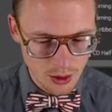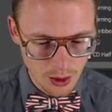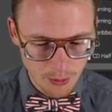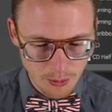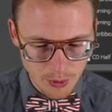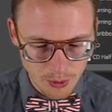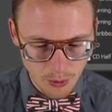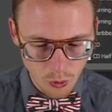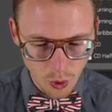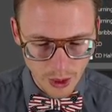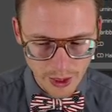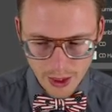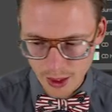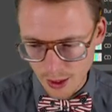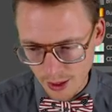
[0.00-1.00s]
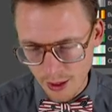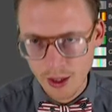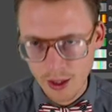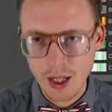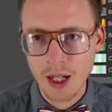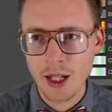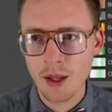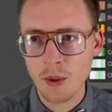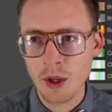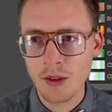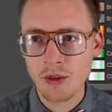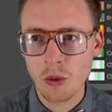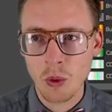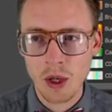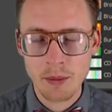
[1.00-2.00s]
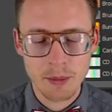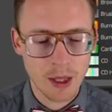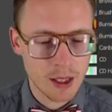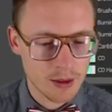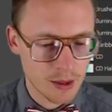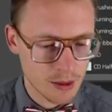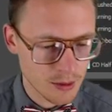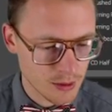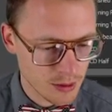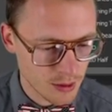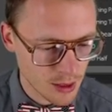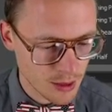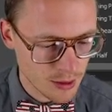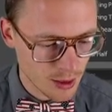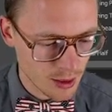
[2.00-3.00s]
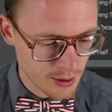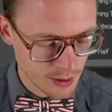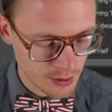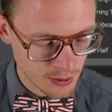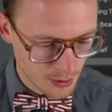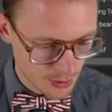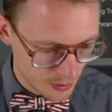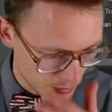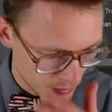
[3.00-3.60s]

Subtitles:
dump some white in there, and then we have a white background. So that's cool.